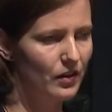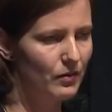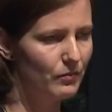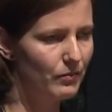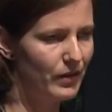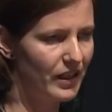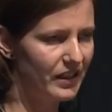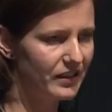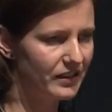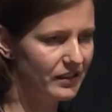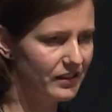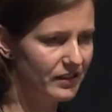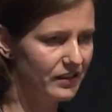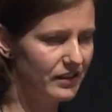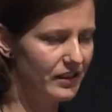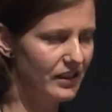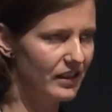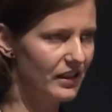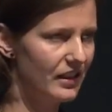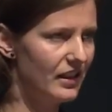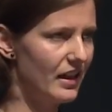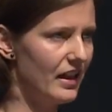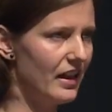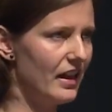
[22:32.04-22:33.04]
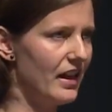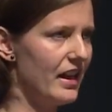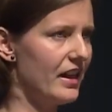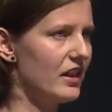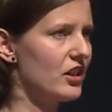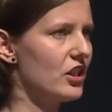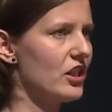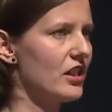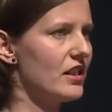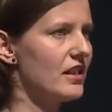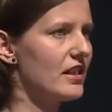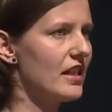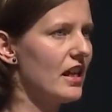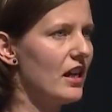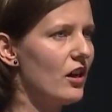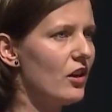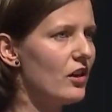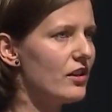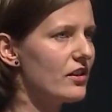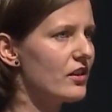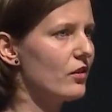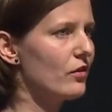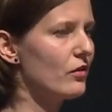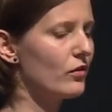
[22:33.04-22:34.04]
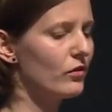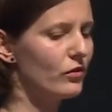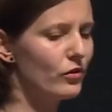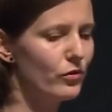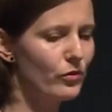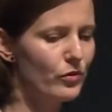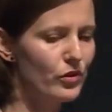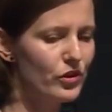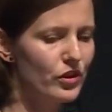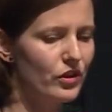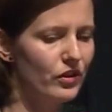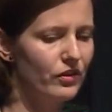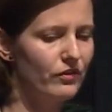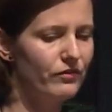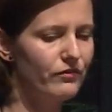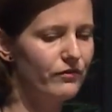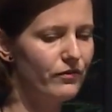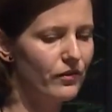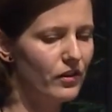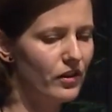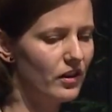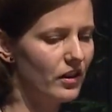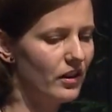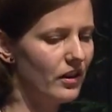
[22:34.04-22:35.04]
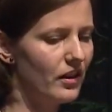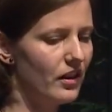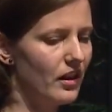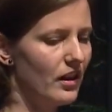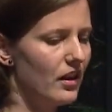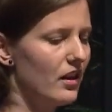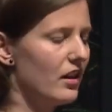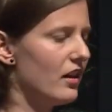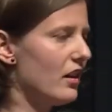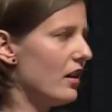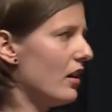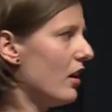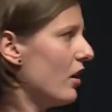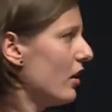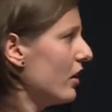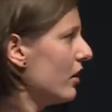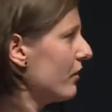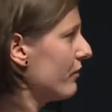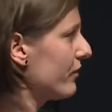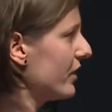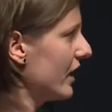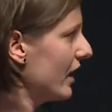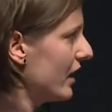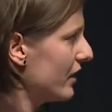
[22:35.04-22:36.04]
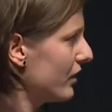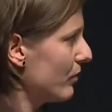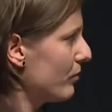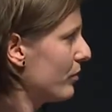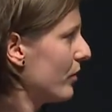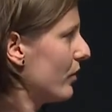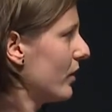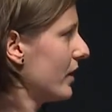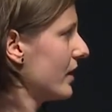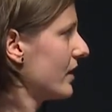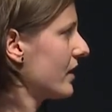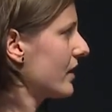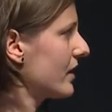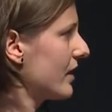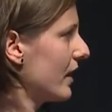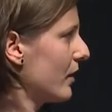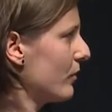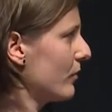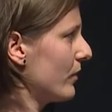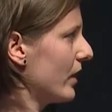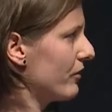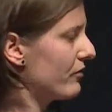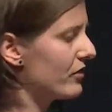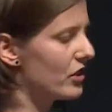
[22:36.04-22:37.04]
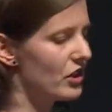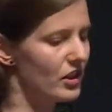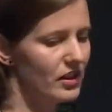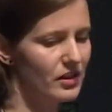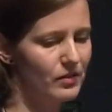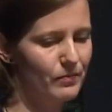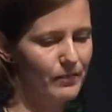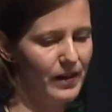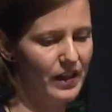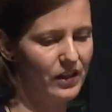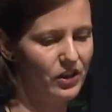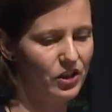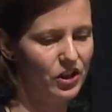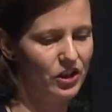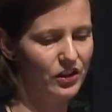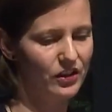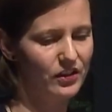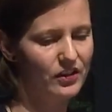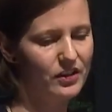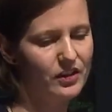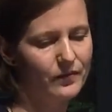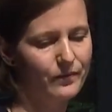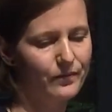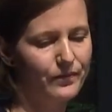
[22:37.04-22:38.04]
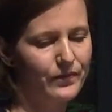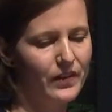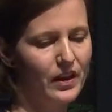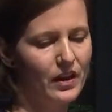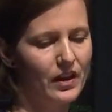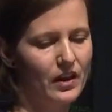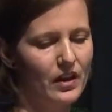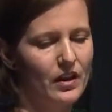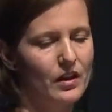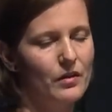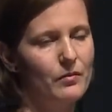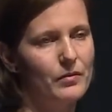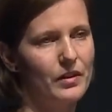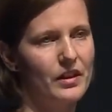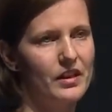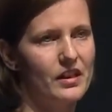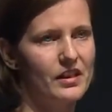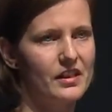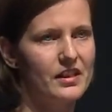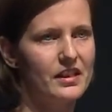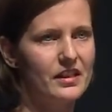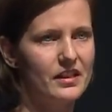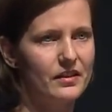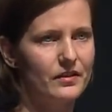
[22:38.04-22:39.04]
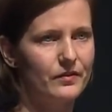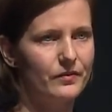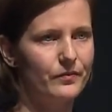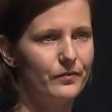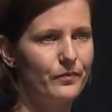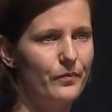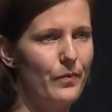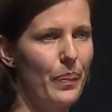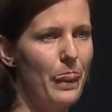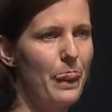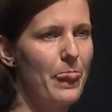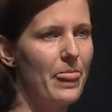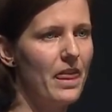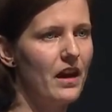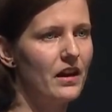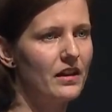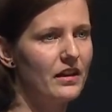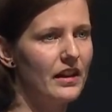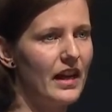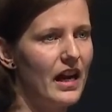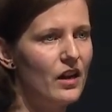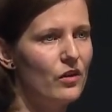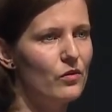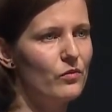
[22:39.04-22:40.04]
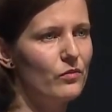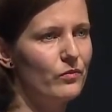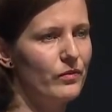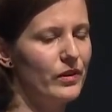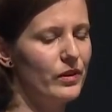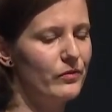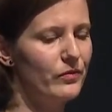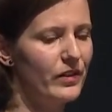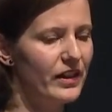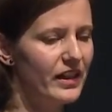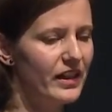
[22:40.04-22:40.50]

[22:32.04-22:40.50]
But the elections are also crucial for all of the other points that we've just mentioned, because now we